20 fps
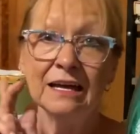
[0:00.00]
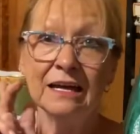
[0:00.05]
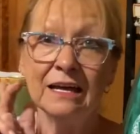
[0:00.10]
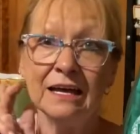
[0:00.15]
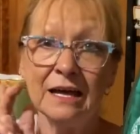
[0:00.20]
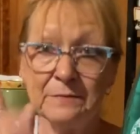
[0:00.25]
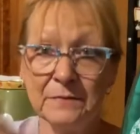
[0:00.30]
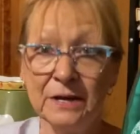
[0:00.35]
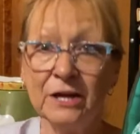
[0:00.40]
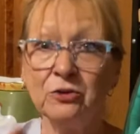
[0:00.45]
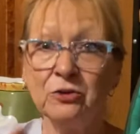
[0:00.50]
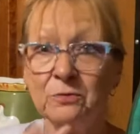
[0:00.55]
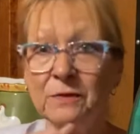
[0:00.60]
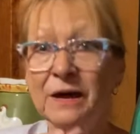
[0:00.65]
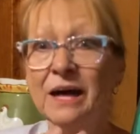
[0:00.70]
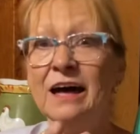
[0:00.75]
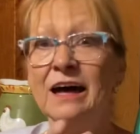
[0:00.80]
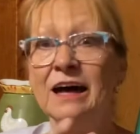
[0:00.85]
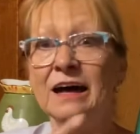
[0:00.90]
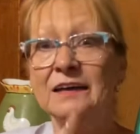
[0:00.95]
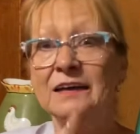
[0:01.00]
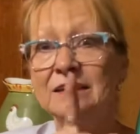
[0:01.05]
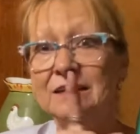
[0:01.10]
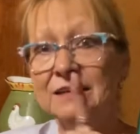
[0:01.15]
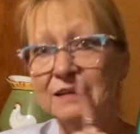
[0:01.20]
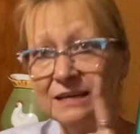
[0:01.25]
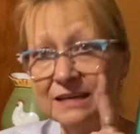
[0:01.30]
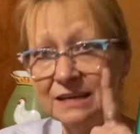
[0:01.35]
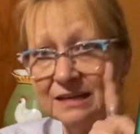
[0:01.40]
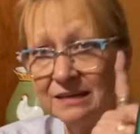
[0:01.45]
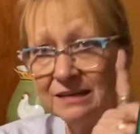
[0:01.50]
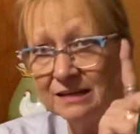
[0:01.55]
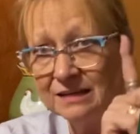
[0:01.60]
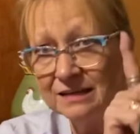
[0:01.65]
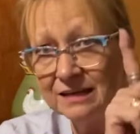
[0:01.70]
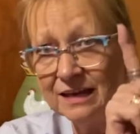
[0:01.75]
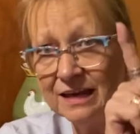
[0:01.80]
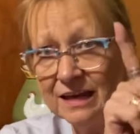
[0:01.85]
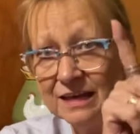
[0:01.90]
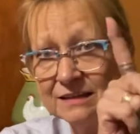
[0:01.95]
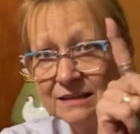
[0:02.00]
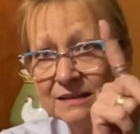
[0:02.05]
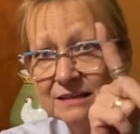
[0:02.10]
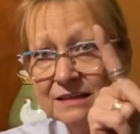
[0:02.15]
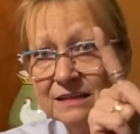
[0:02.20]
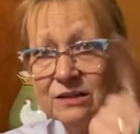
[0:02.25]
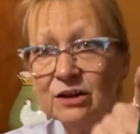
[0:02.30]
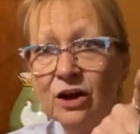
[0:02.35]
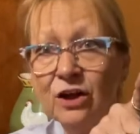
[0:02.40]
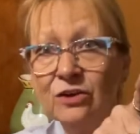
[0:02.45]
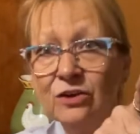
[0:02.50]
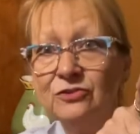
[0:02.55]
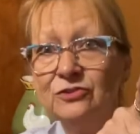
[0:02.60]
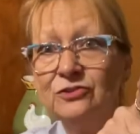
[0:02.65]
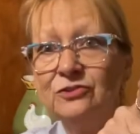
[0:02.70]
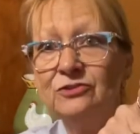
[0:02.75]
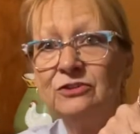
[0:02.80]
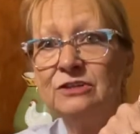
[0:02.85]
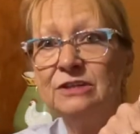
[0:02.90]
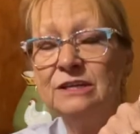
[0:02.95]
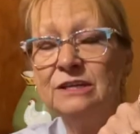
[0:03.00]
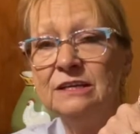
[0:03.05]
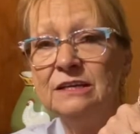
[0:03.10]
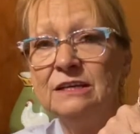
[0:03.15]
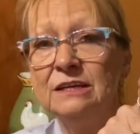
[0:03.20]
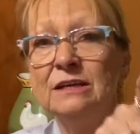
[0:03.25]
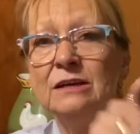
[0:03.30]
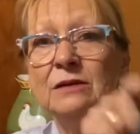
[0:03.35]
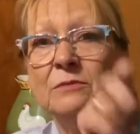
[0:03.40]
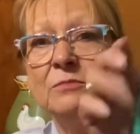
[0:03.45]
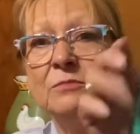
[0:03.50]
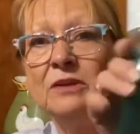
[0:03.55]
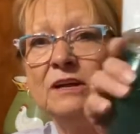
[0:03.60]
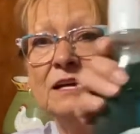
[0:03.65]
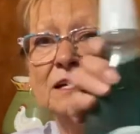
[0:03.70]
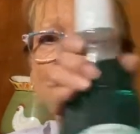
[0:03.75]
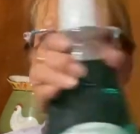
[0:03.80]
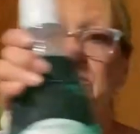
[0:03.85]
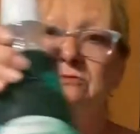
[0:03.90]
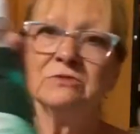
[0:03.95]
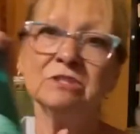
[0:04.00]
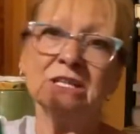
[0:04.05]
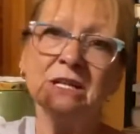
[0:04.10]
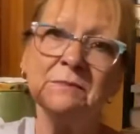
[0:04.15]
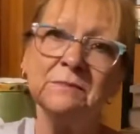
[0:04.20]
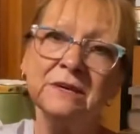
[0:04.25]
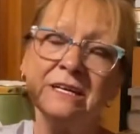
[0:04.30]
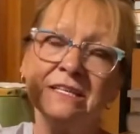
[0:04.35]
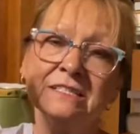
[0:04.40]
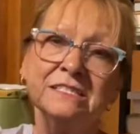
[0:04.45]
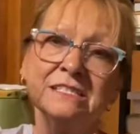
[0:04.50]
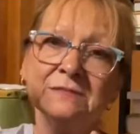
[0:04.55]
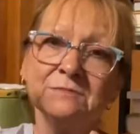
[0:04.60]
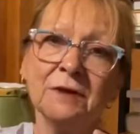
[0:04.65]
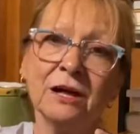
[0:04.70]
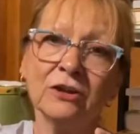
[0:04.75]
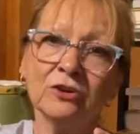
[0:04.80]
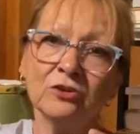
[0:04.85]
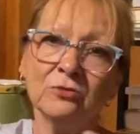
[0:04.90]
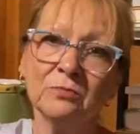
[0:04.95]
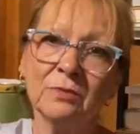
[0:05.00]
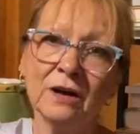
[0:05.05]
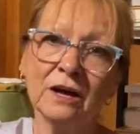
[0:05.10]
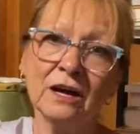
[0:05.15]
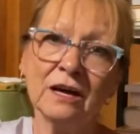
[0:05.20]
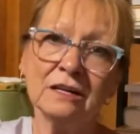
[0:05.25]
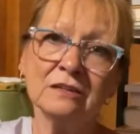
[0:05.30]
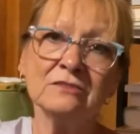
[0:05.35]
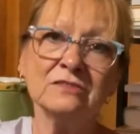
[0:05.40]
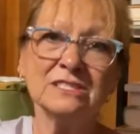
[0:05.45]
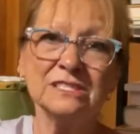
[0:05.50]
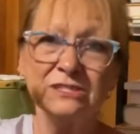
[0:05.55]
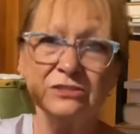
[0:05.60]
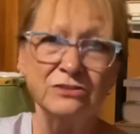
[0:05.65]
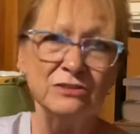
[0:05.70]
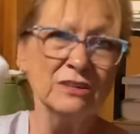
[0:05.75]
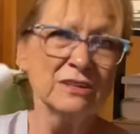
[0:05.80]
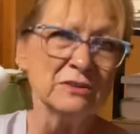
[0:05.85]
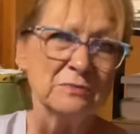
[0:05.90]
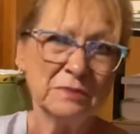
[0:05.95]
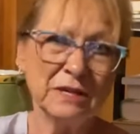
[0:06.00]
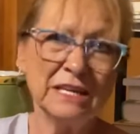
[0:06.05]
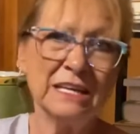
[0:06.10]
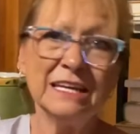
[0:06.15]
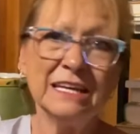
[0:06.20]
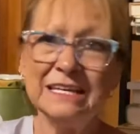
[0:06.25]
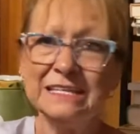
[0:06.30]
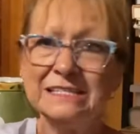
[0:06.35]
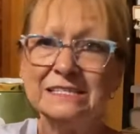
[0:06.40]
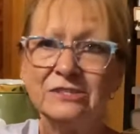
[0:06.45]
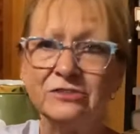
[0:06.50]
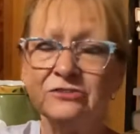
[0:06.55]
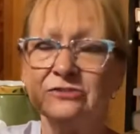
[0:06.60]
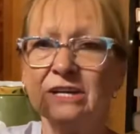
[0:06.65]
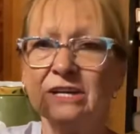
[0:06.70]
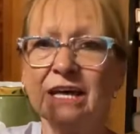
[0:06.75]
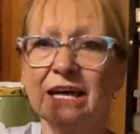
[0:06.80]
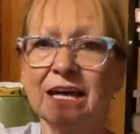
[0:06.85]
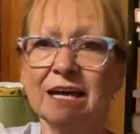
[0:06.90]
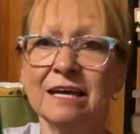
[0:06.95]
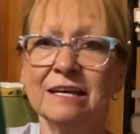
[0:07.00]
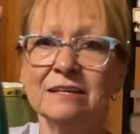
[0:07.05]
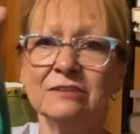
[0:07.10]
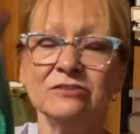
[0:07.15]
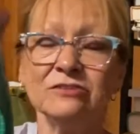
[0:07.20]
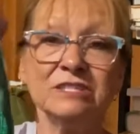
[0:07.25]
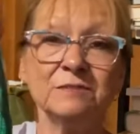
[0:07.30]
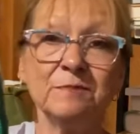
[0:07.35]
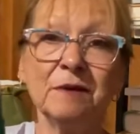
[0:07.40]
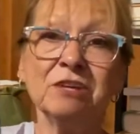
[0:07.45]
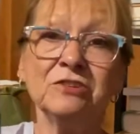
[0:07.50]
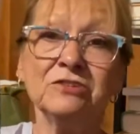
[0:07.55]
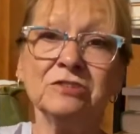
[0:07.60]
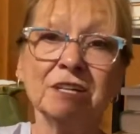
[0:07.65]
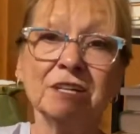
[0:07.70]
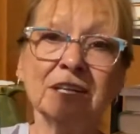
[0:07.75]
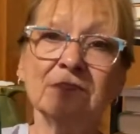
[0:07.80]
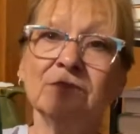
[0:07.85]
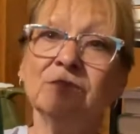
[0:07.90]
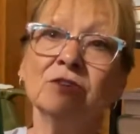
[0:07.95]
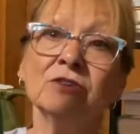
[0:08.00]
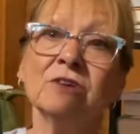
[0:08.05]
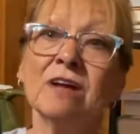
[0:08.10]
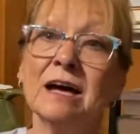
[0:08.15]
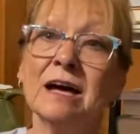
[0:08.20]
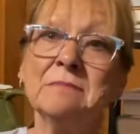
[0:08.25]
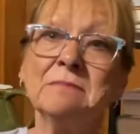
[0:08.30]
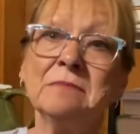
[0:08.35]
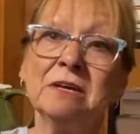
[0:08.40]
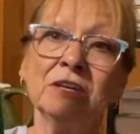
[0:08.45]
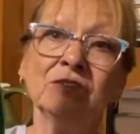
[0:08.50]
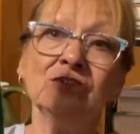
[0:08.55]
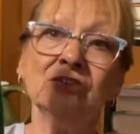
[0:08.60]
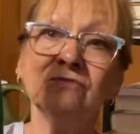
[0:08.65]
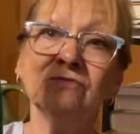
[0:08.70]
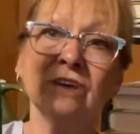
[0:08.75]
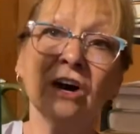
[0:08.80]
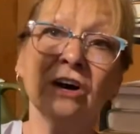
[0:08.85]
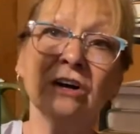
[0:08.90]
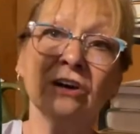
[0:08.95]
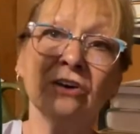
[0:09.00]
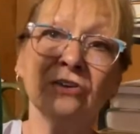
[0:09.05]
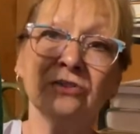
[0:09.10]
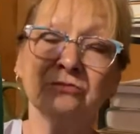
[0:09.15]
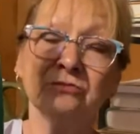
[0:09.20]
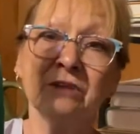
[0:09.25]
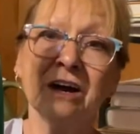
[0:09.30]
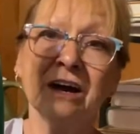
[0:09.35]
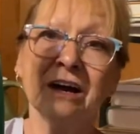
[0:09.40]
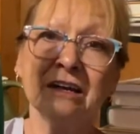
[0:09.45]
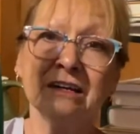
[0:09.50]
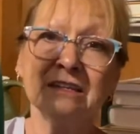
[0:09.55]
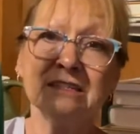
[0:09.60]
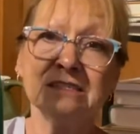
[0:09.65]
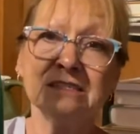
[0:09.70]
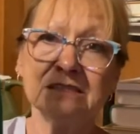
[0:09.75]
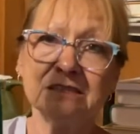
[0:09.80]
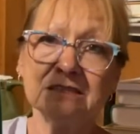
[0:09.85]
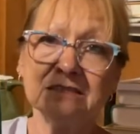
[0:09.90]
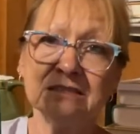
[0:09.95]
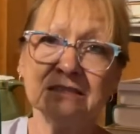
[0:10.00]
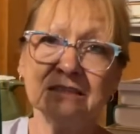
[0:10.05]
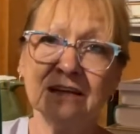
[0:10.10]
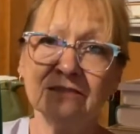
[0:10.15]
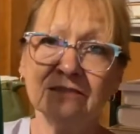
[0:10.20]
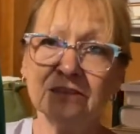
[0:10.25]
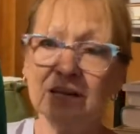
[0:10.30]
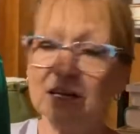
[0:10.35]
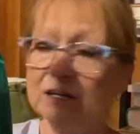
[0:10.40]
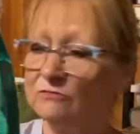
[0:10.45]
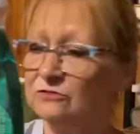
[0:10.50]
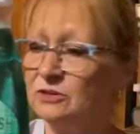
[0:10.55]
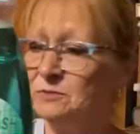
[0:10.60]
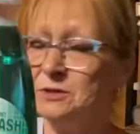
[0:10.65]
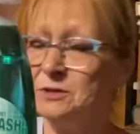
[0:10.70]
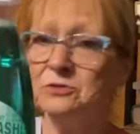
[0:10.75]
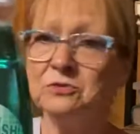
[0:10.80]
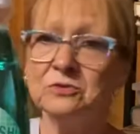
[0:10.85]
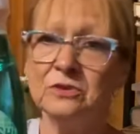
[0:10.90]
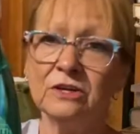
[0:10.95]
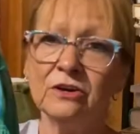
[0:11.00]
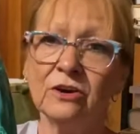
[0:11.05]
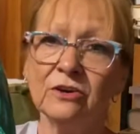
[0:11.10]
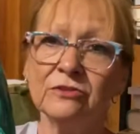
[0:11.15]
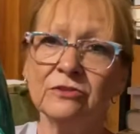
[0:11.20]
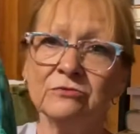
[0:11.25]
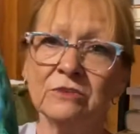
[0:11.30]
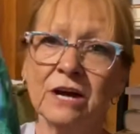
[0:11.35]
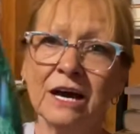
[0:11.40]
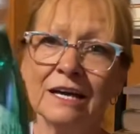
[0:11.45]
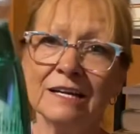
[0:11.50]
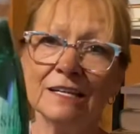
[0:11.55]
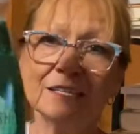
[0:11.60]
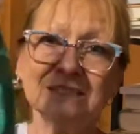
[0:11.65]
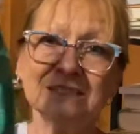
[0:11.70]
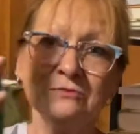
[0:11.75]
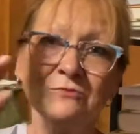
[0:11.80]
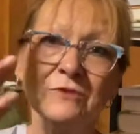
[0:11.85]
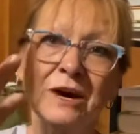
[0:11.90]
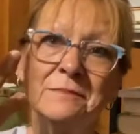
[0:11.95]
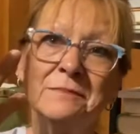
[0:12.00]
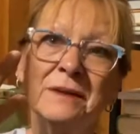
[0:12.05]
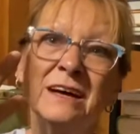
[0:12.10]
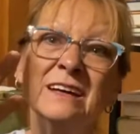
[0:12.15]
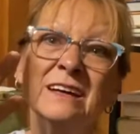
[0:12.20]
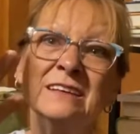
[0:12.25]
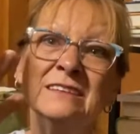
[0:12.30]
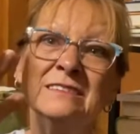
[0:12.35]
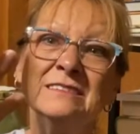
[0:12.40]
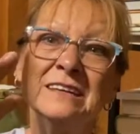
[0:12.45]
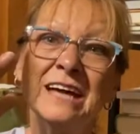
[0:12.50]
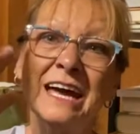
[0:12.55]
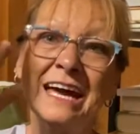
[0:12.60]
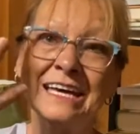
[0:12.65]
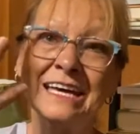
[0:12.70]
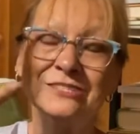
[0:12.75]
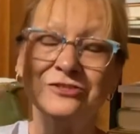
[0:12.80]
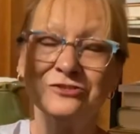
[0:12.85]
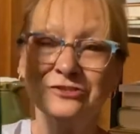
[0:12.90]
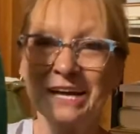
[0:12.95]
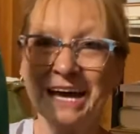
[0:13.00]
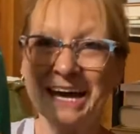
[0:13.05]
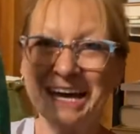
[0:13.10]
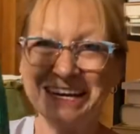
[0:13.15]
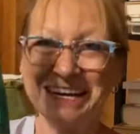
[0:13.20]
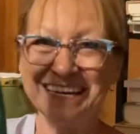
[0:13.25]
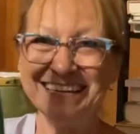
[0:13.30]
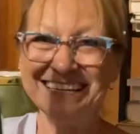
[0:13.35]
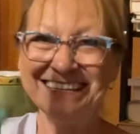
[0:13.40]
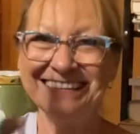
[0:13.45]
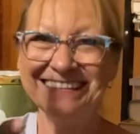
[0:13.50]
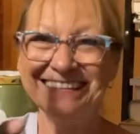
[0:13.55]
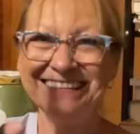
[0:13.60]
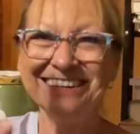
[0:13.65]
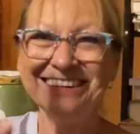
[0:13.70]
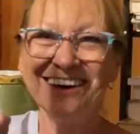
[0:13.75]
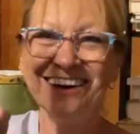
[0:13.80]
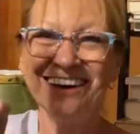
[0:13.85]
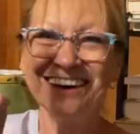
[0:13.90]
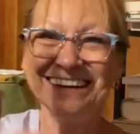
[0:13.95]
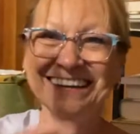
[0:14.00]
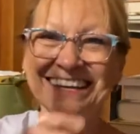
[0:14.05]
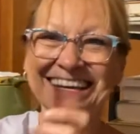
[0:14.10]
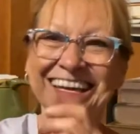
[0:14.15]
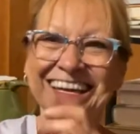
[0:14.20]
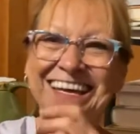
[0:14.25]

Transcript: a better buy getting it at the Dollar Tree. Plus, with it being smaller bottles, they're a little bit easier to handle, especially if you're like me and you've got arthritis. I've got rheumatoid arthritis while my hands are kind of naughty.